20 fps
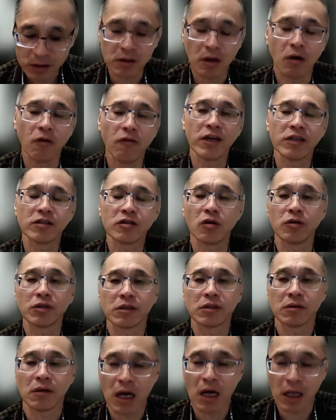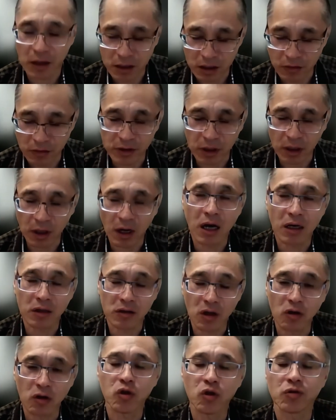or vessels, and even the lung
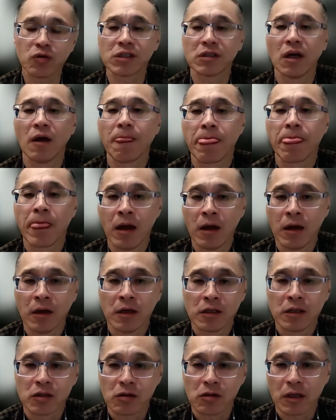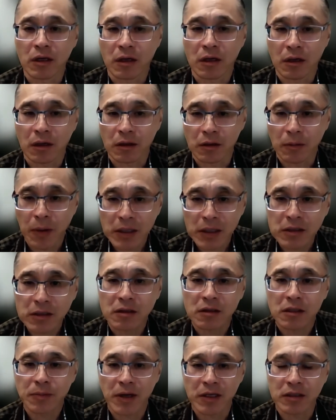nodules. So the
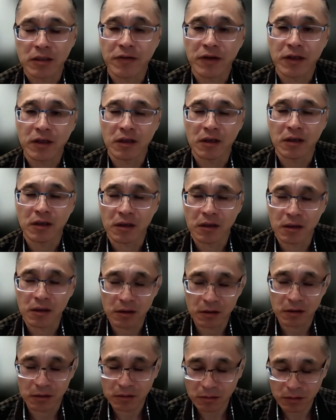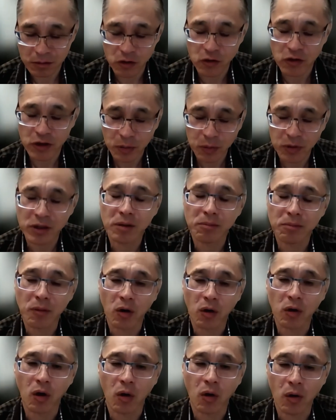patient-specific 3D printed
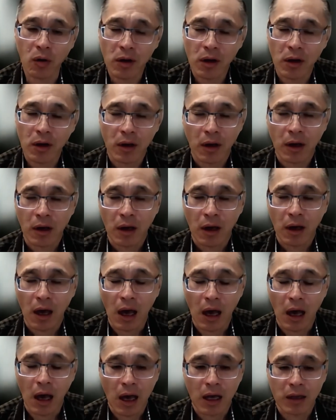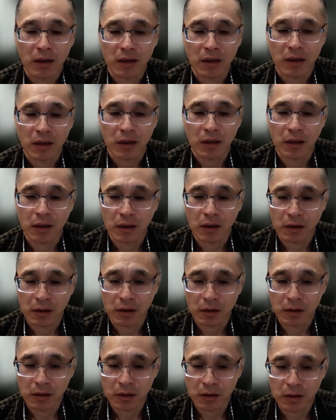model and
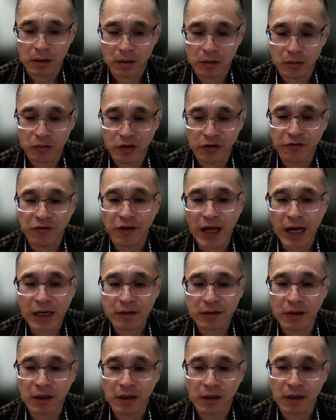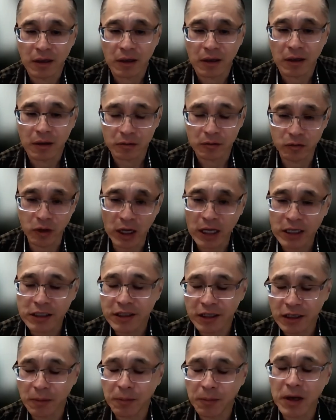reflect the
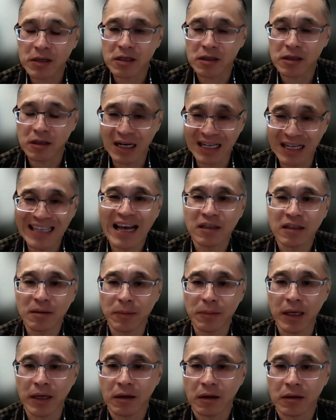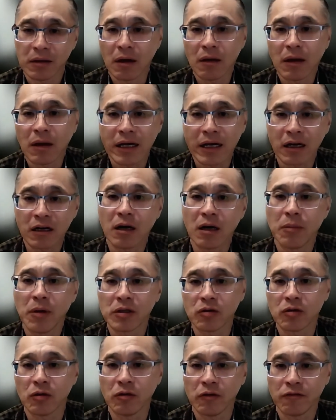realistic patient anatomy, not like a
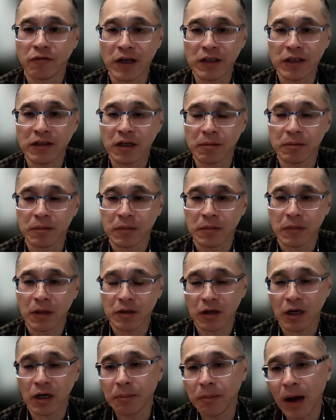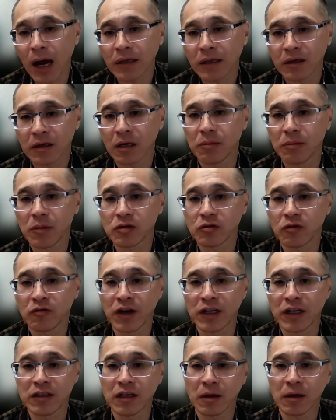commercial phantom. You can buy the commercial
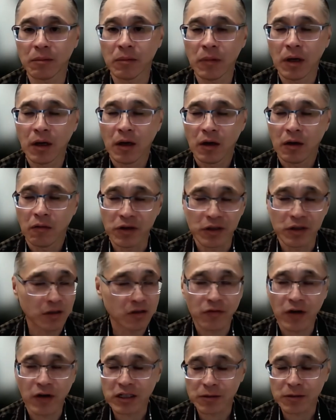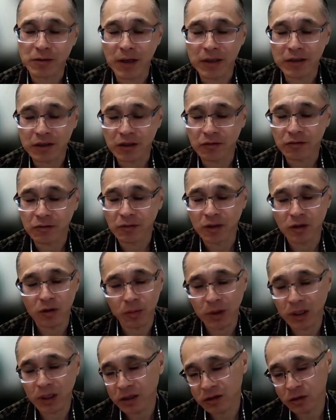phantom, which is very expensive,
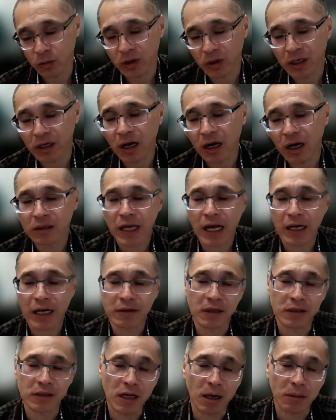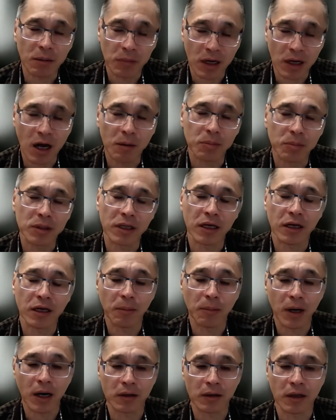because we contact some company
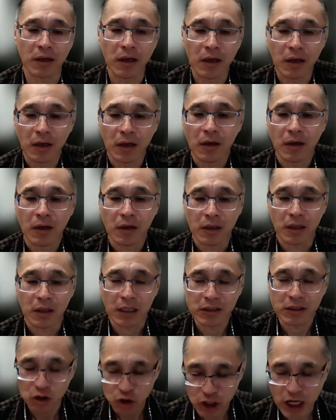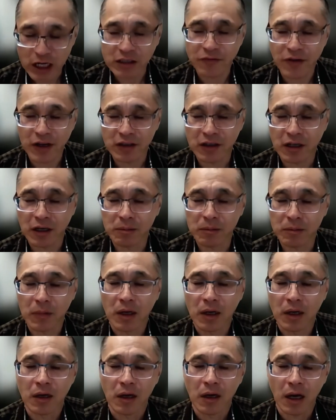about like the chest phantom,
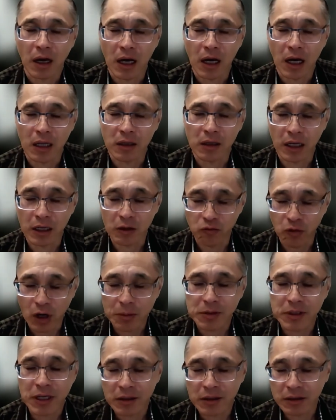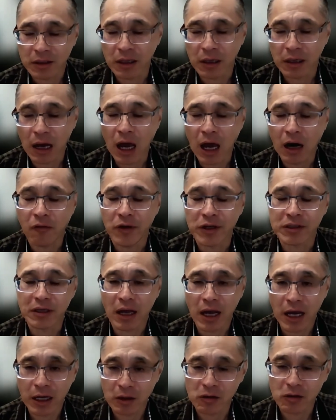and it represents the average
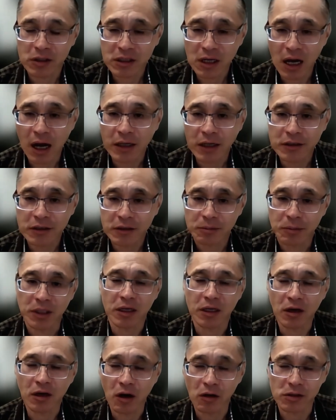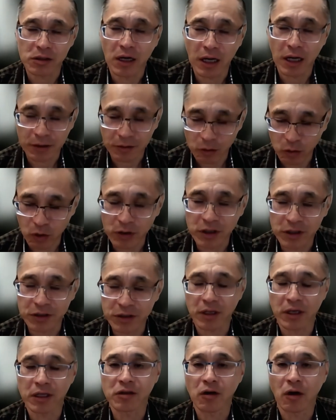adult size, but it costs like
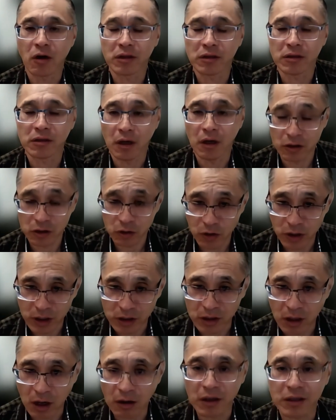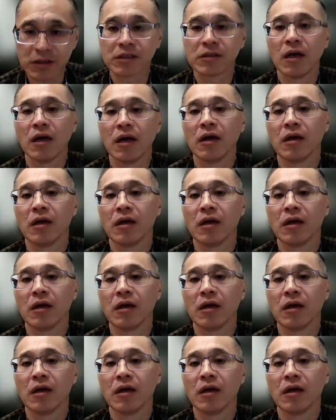20,000-30,000 Australian dollars.